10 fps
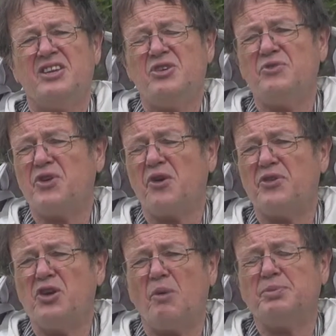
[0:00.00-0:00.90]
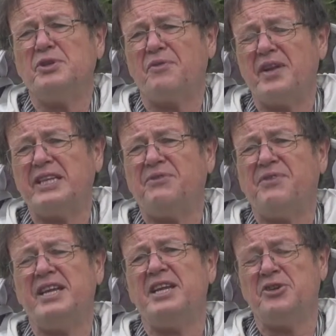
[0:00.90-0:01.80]
You've got the option of less
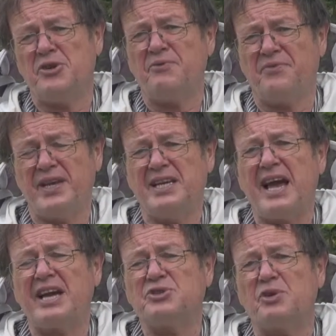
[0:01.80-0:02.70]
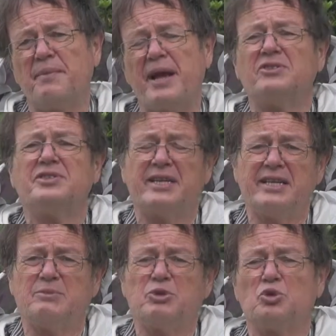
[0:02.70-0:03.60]
feeding. You can feed larger amounts and
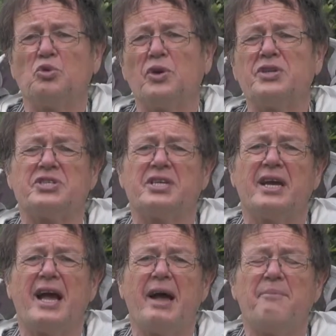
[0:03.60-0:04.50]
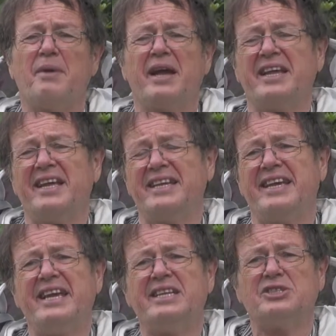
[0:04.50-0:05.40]
let them store it. Um, and
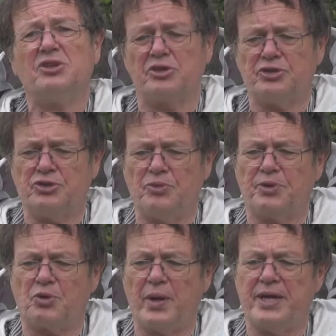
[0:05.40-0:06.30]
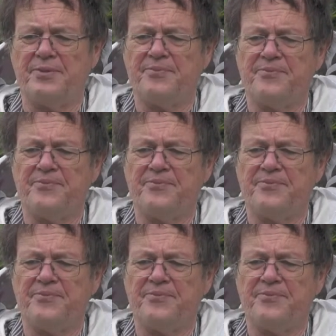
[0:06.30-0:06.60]
again, it's not going to disturb the queen.